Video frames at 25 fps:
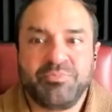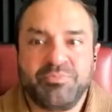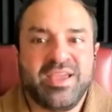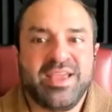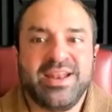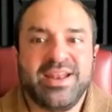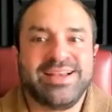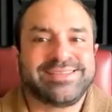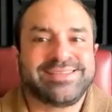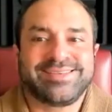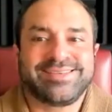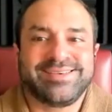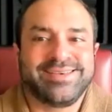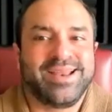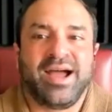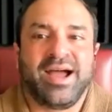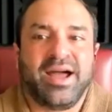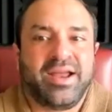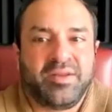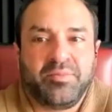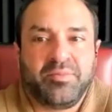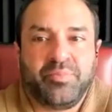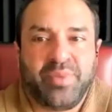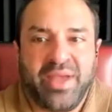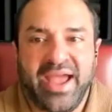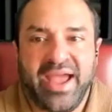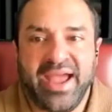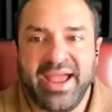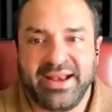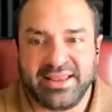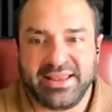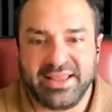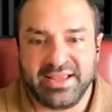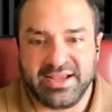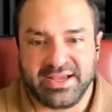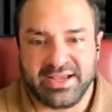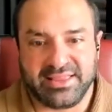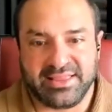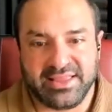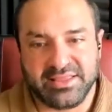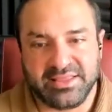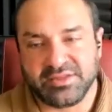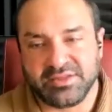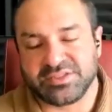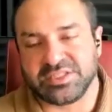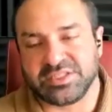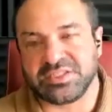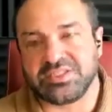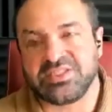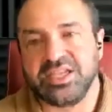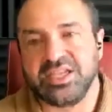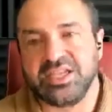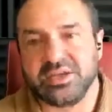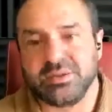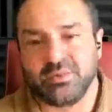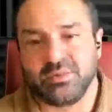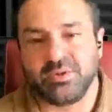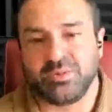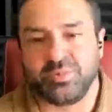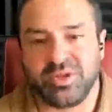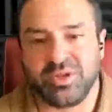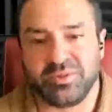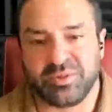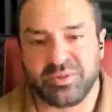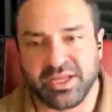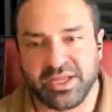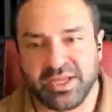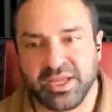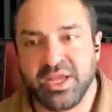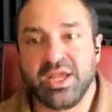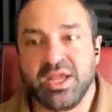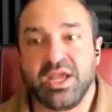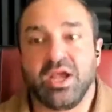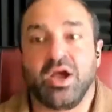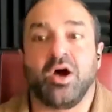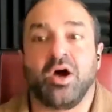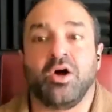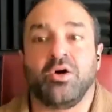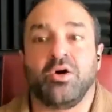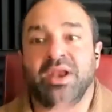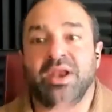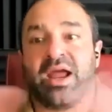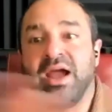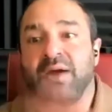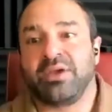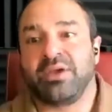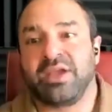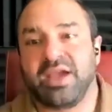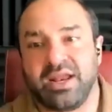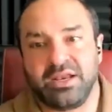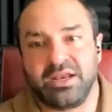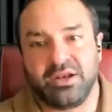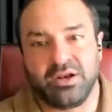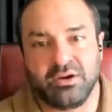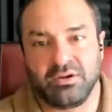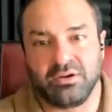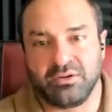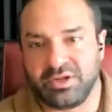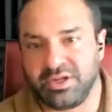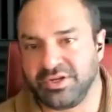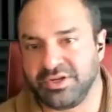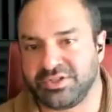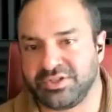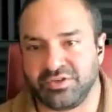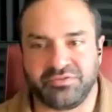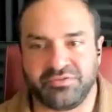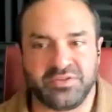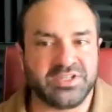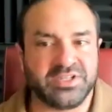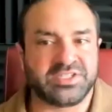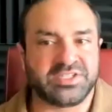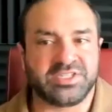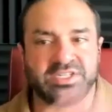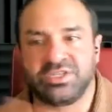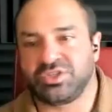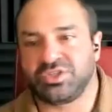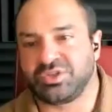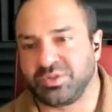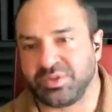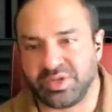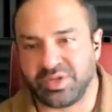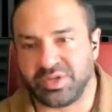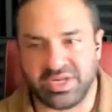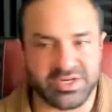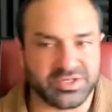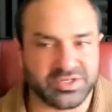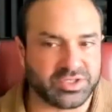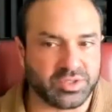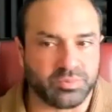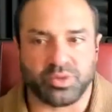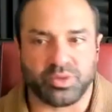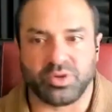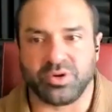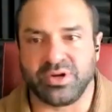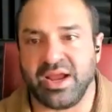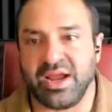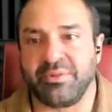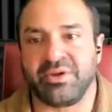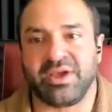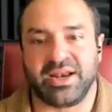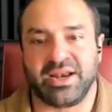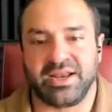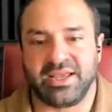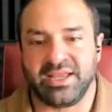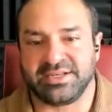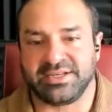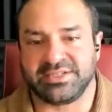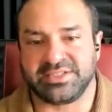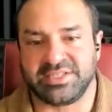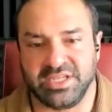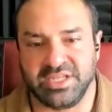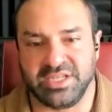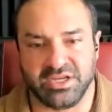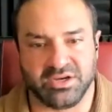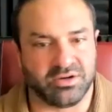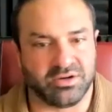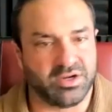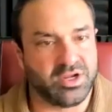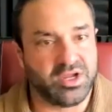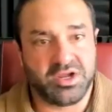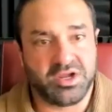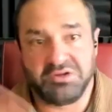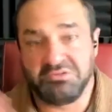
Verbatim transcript: And it's not a bad thing. I think there's a stigma with being like, oh, now we got, you know, here's your VC show, here's your board. Now we got to get a CEO.